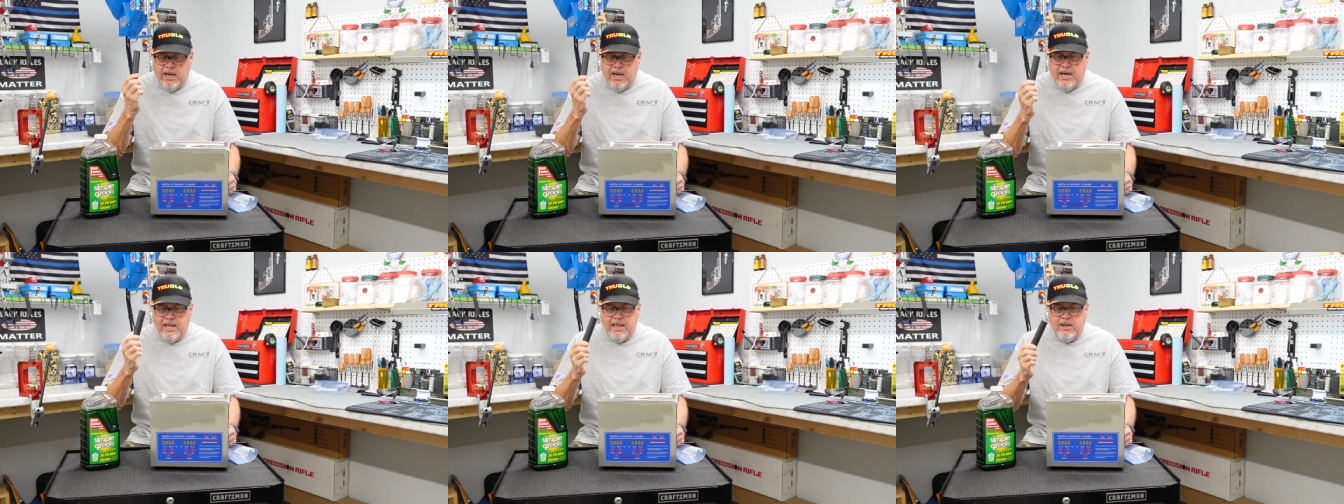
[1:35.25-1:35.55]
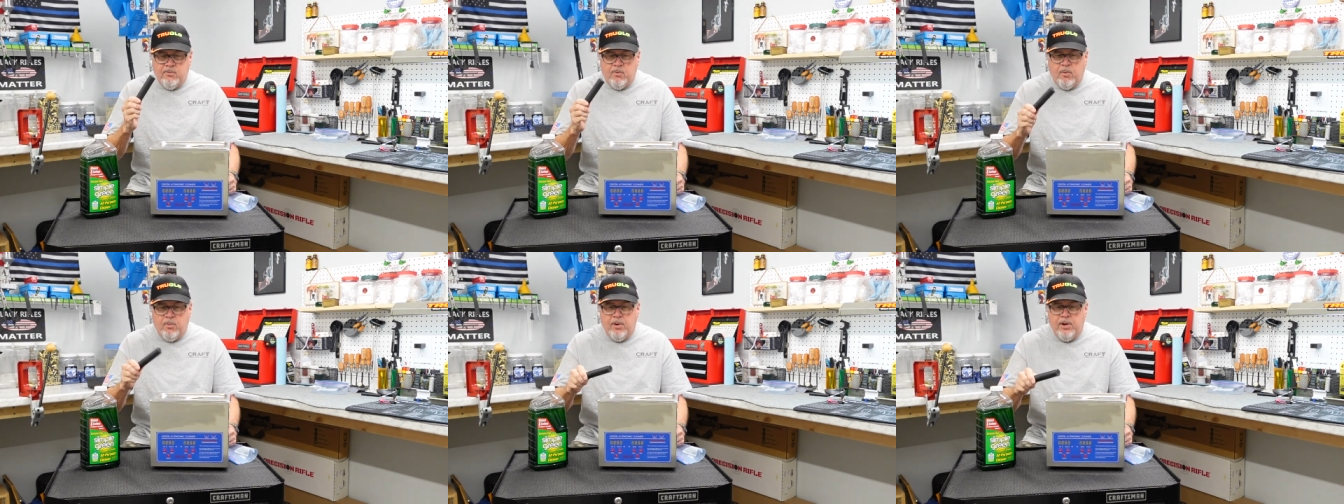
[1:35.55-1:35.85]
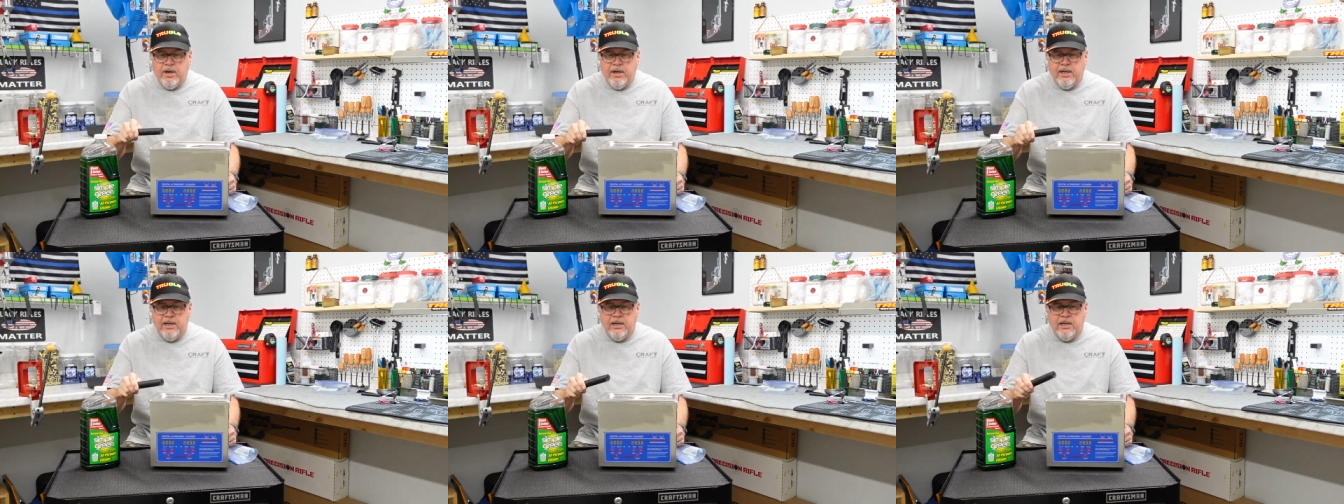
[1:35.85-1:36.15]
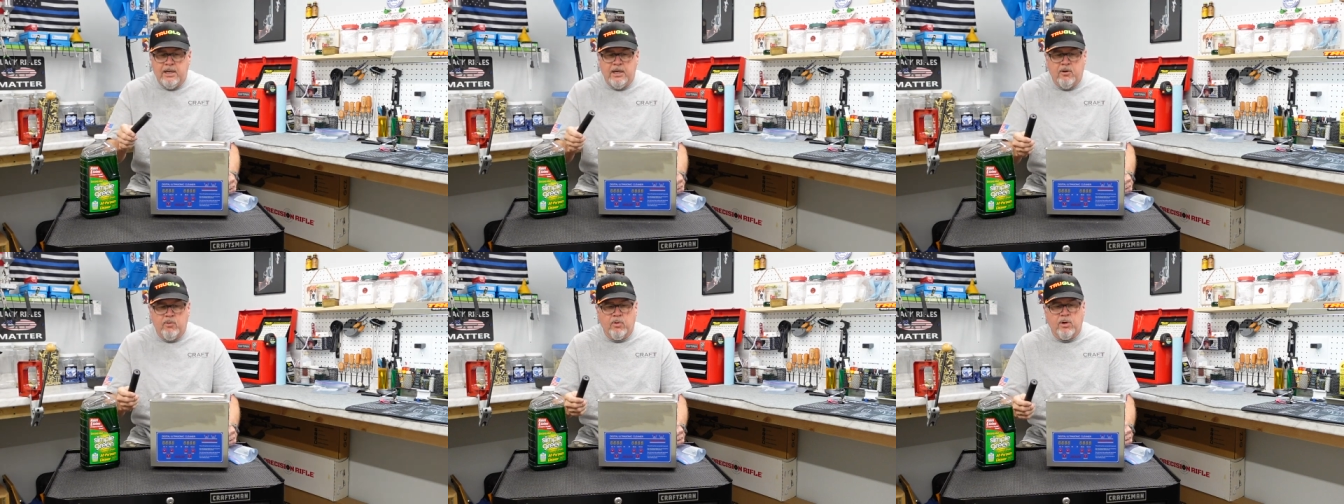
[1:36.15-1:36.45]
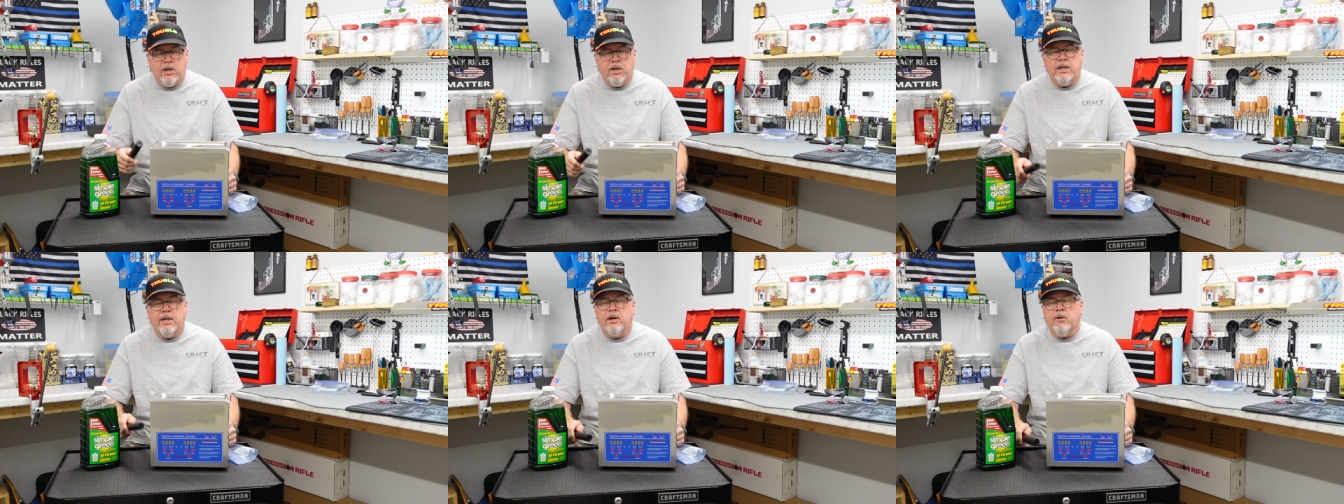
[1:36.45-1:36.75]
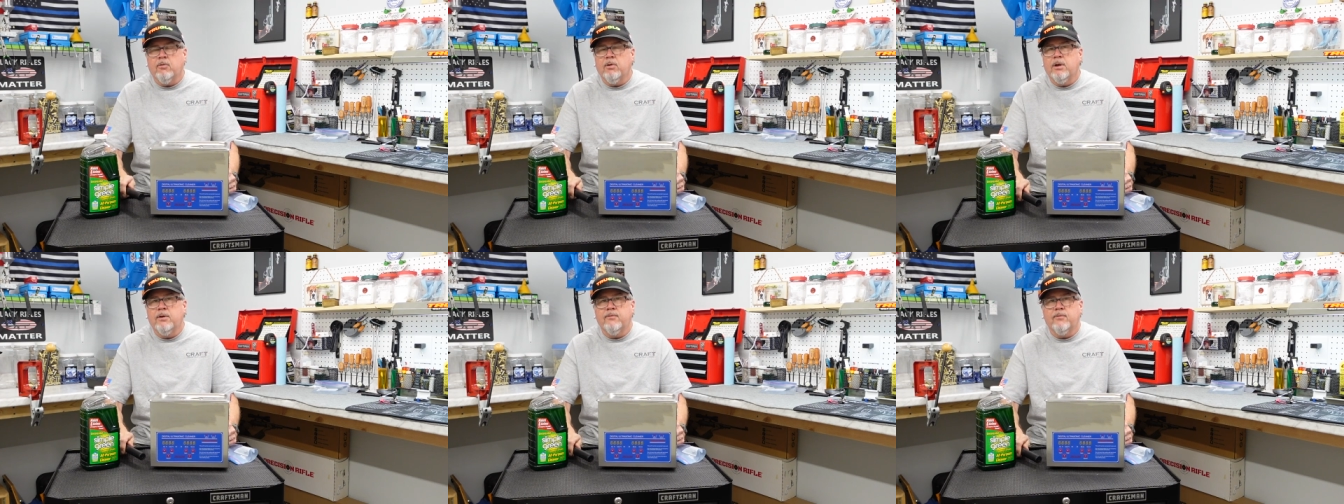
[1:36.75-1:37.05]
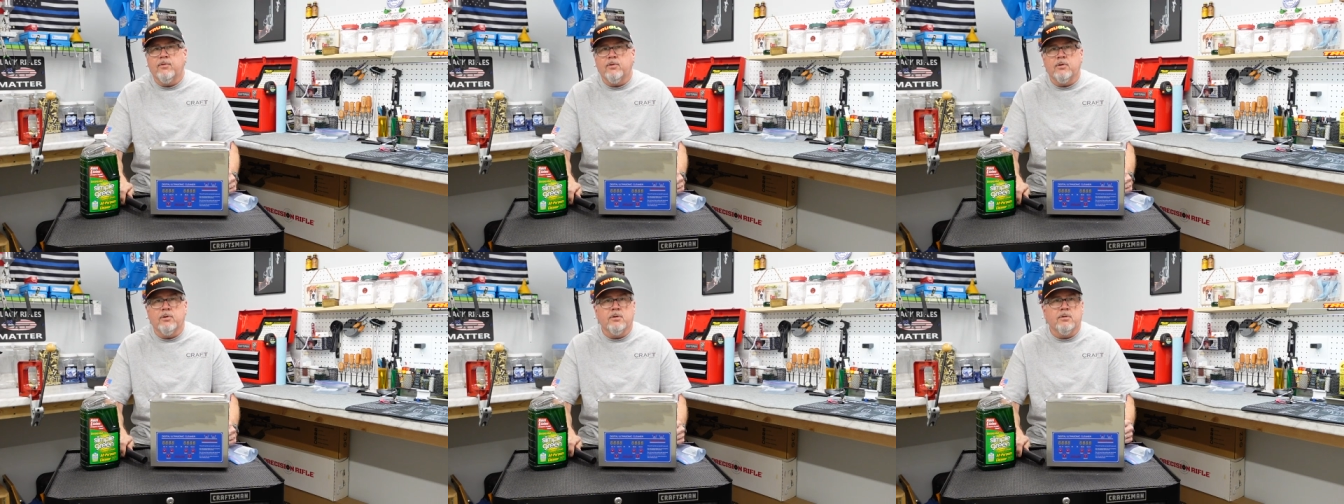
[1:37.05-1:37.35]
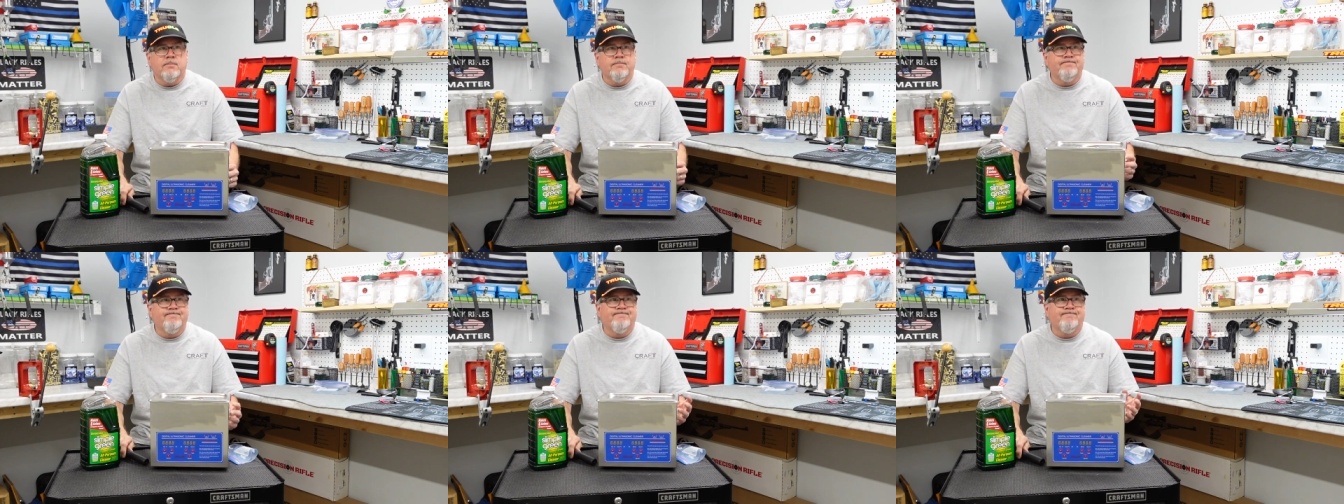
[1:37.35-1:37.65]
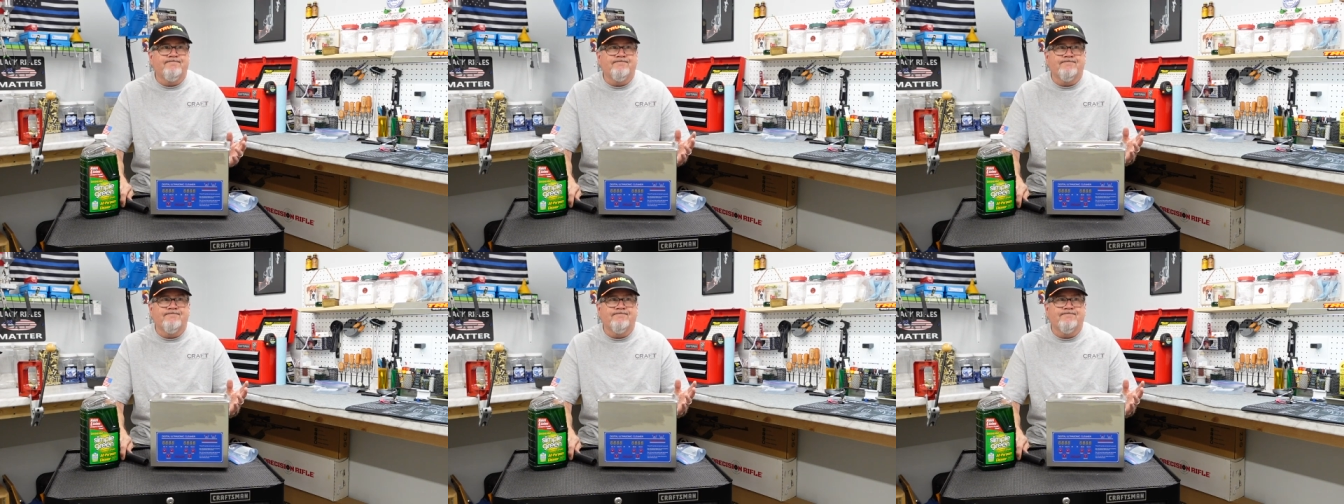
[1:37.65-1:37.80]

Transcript: And then we'll put it in here. We're gonna let it run for,